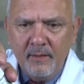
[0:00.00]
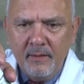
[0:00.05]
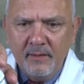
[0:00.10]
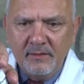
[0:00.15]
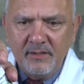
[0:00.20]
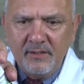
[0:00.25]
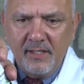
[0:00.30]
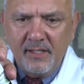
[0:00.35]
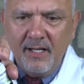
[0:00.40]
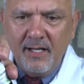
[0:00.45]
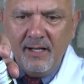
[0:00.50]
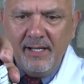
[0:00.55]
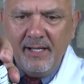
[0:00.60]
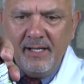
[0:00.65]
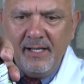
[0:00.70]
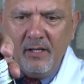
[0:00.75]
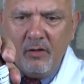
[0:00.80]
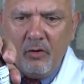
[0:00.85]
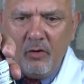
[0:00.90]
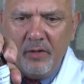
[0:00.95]
It's a
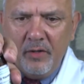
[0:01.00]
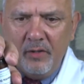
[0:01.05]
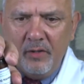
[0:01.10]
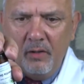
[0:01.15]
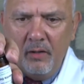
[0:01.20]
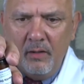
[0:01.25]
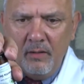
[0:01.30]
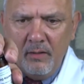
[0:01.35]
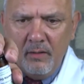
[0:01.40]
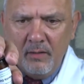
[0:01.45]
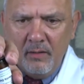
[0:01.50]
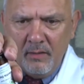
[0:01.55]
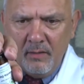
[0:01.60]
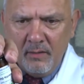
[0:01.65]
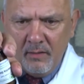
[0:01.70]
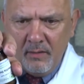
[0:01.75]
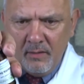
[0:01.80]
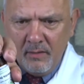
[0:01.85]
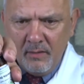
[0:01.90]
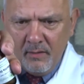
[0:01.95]
clear oil.
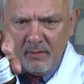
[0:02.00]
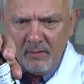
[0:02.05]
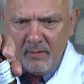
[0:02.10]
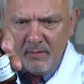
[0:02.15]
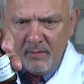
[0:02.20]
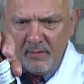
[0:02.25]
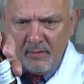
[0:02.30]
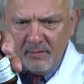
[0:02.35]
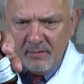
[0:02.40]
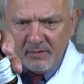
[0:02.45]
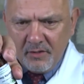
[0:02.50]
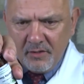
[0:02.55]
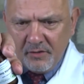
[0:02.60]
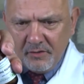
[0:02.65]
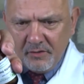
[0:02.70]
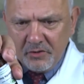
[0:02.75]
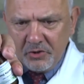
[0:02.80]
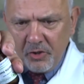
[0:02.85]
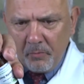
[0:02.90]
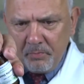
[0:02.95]
Got a
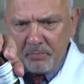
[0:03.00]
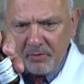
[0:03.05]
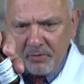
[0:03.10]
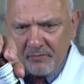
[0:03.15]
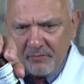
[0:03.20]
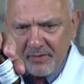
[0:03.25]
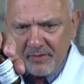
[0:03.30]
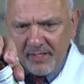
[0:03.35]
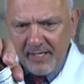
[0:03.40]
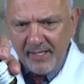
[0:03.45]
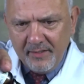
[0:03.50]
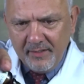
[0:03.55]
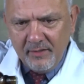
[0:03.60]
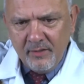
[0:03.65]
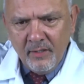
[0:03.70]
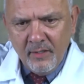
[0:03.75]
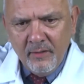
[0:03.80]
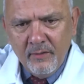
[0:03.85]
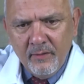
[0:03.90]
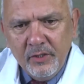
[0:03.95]
dropper on the
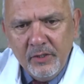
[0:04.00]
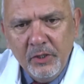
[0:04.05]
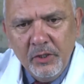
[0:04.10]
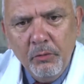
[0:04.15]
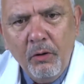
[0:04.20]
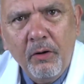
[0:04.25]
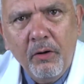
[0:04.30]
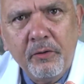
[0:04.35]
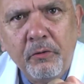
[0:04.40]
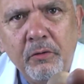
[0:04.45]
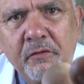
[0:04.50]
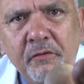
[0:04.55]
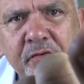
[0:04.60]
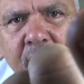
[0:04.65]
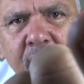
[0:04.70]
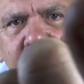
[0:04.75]
end. I don't know if you